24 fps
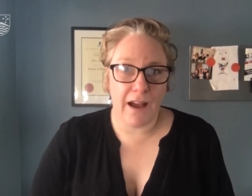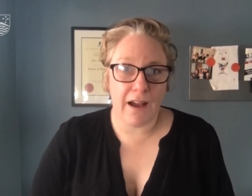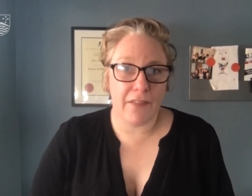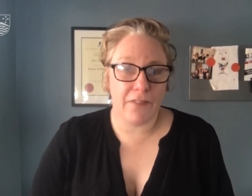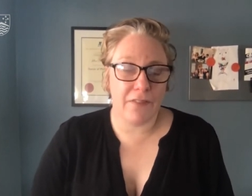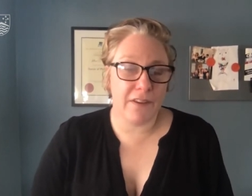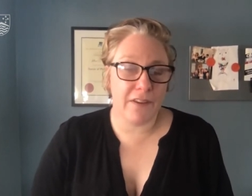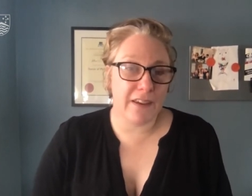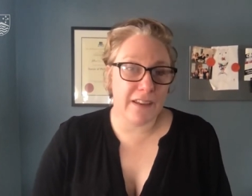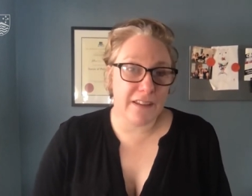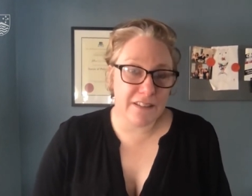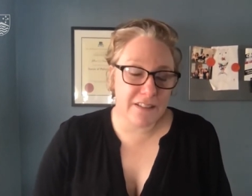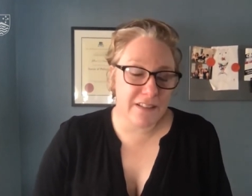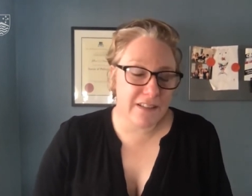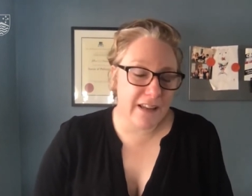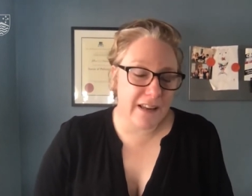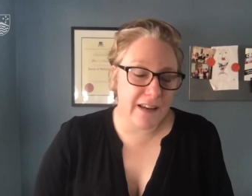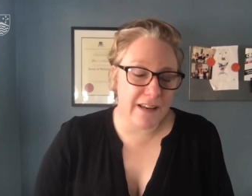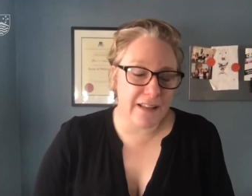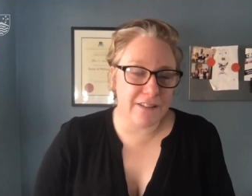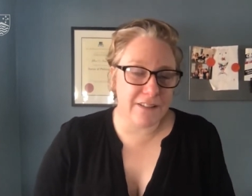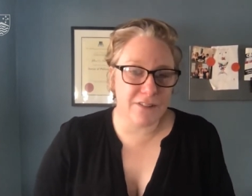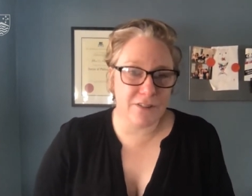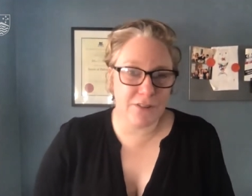the
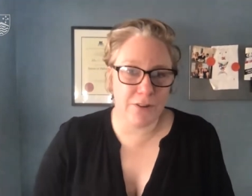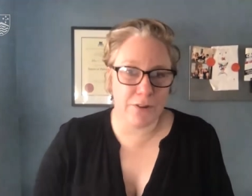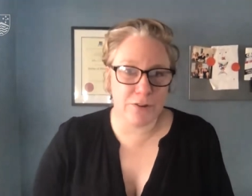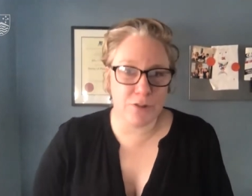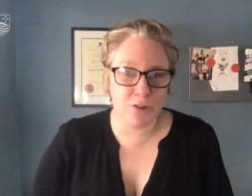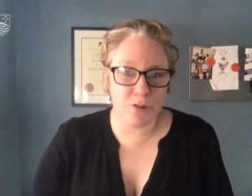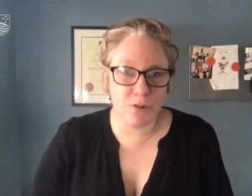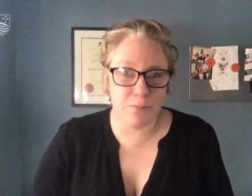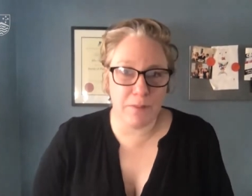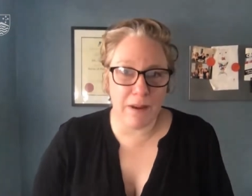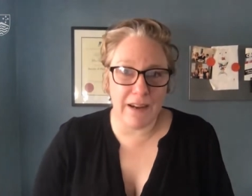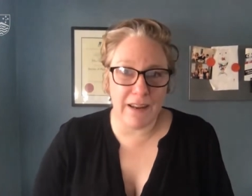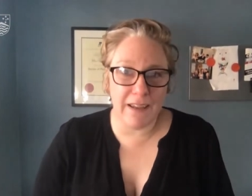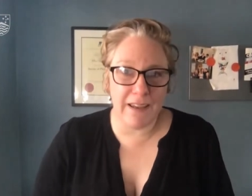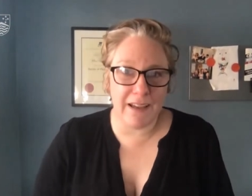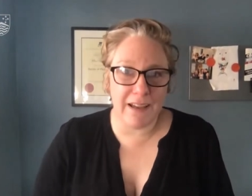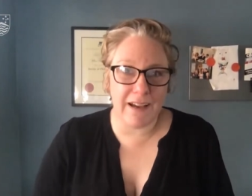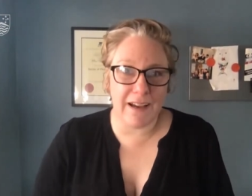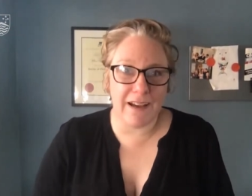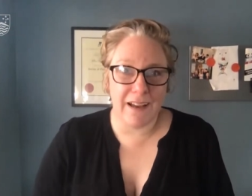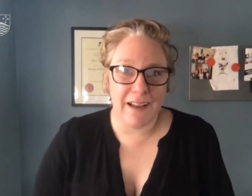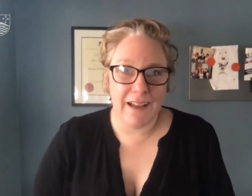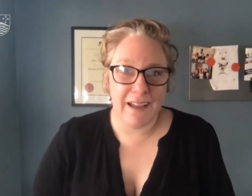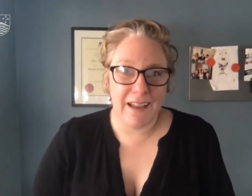internet and social
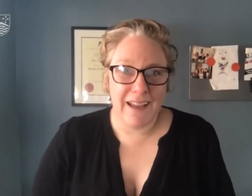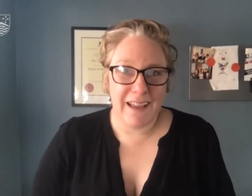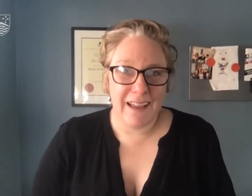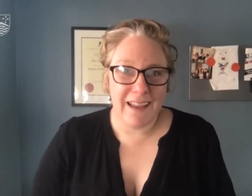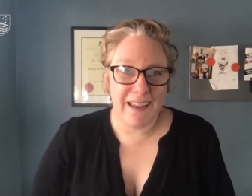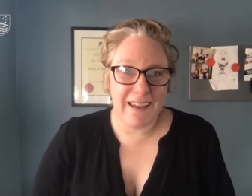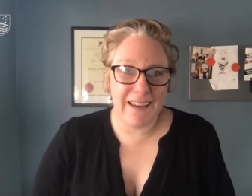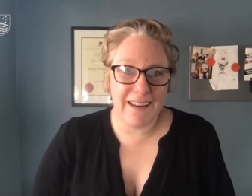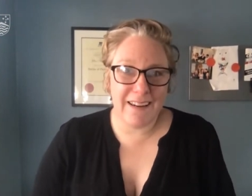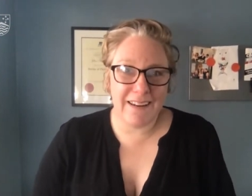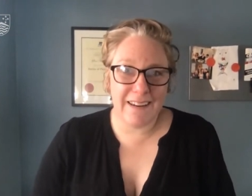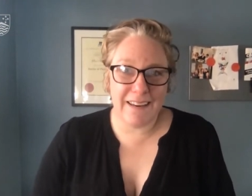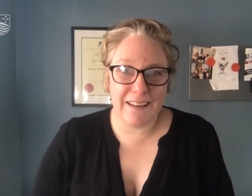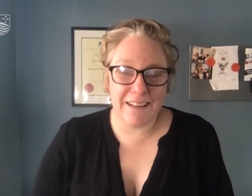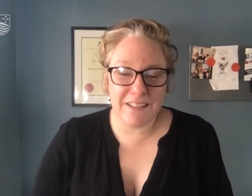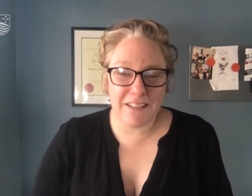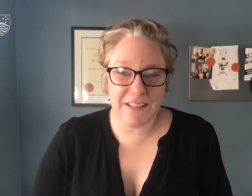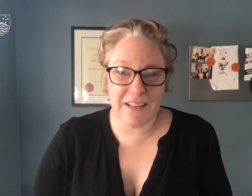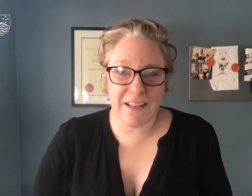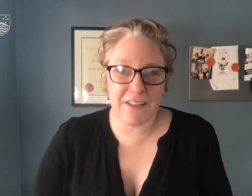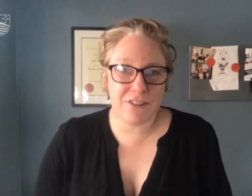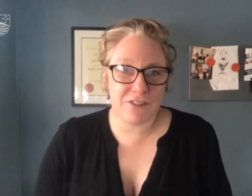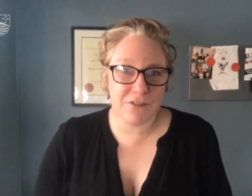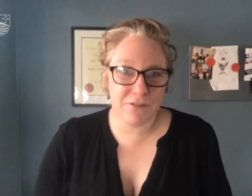media in
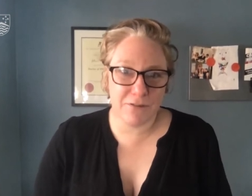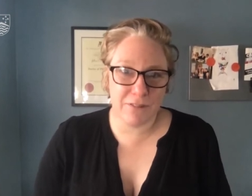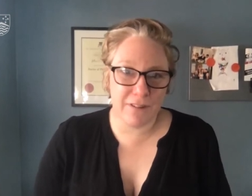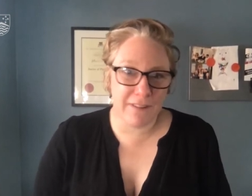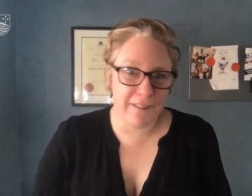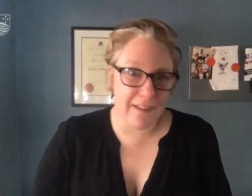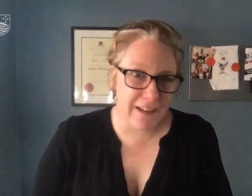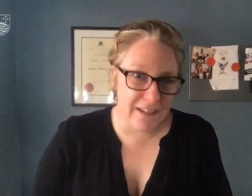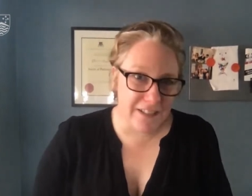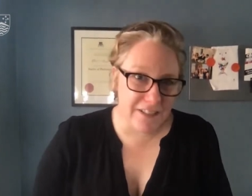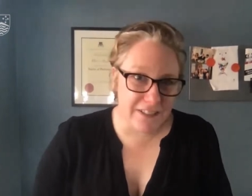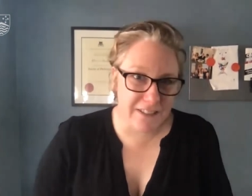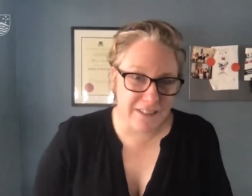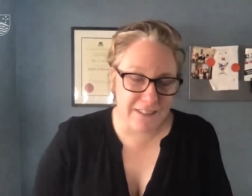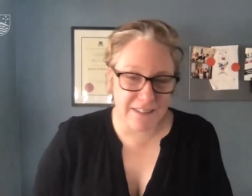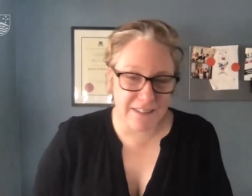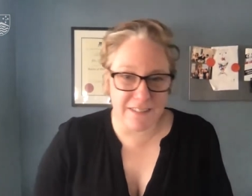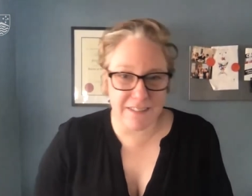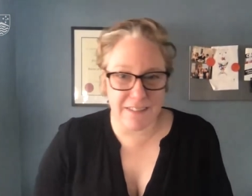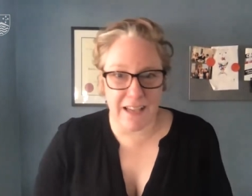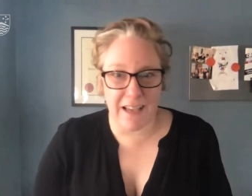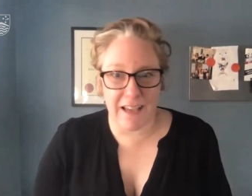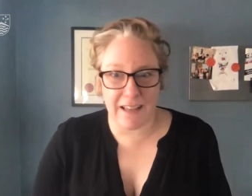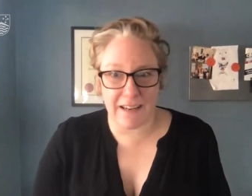international
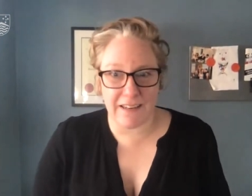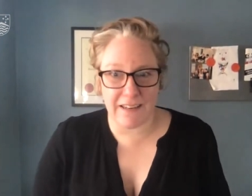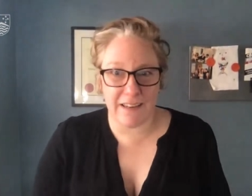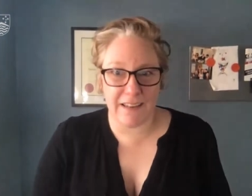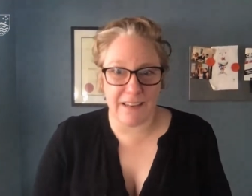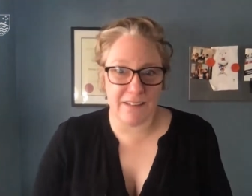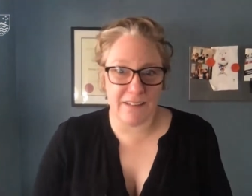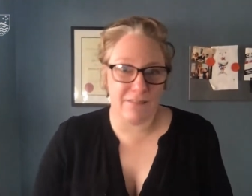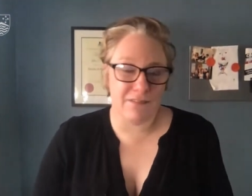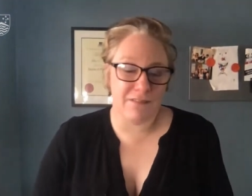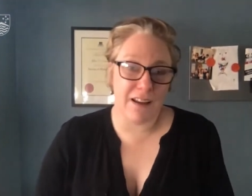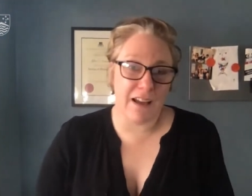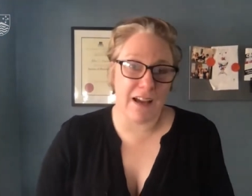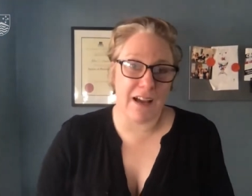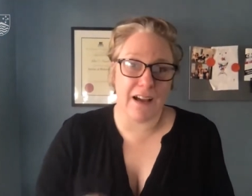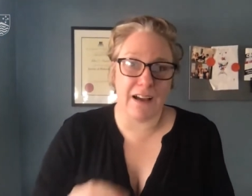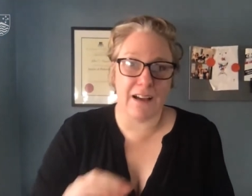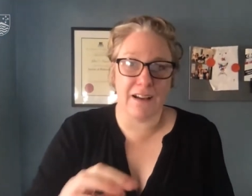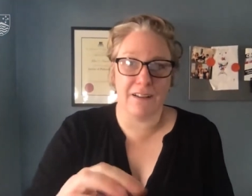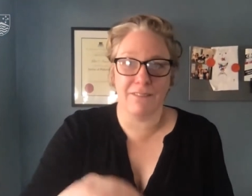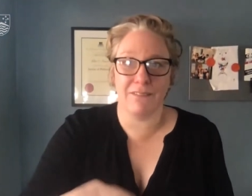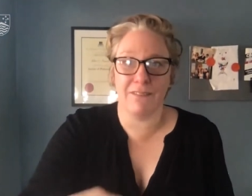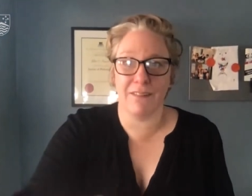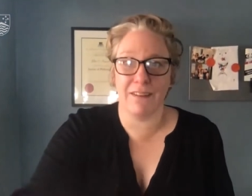relations and in
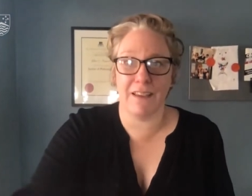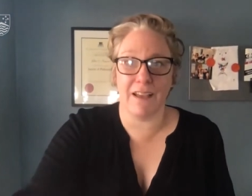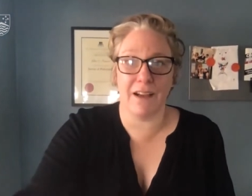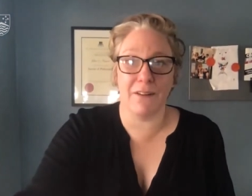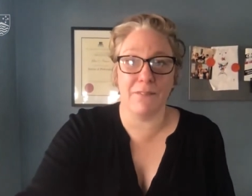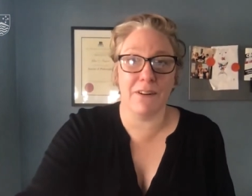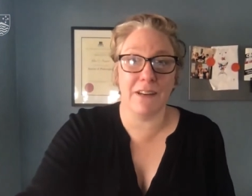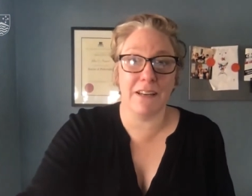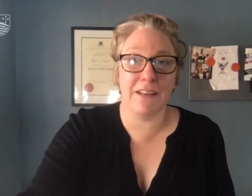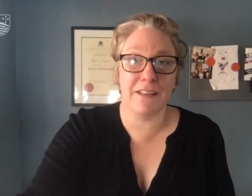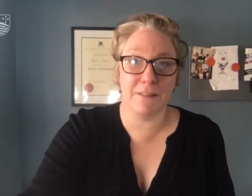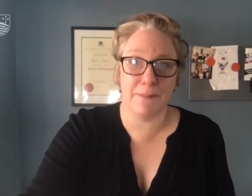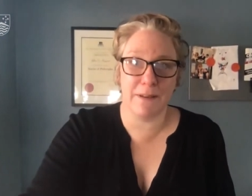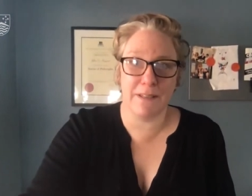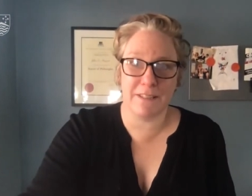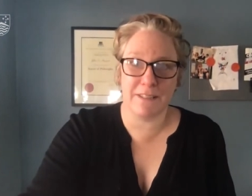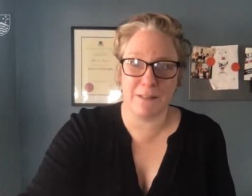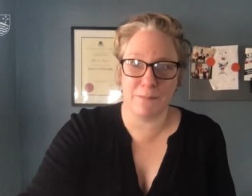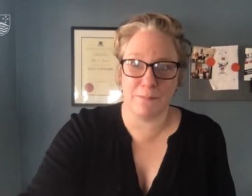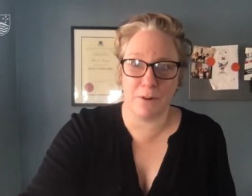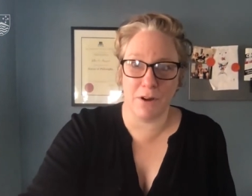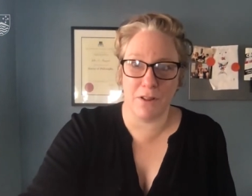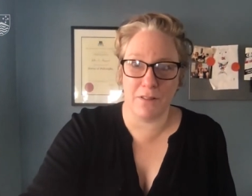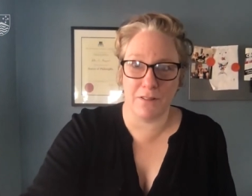governing
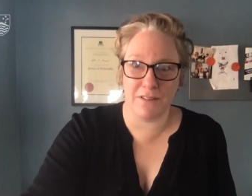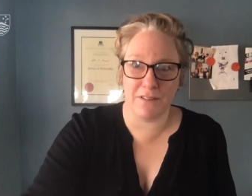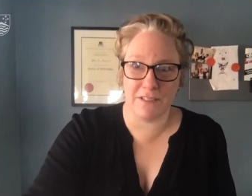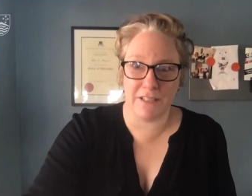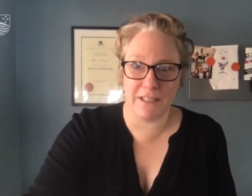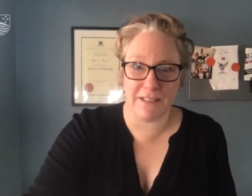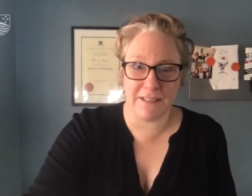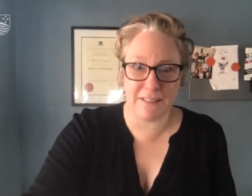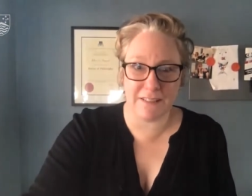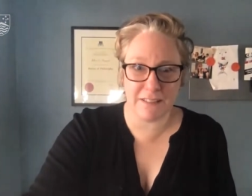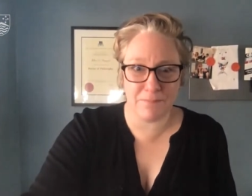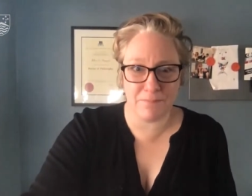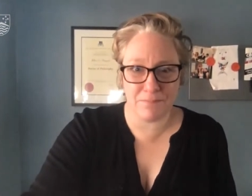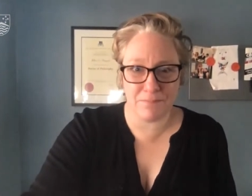domestic politics.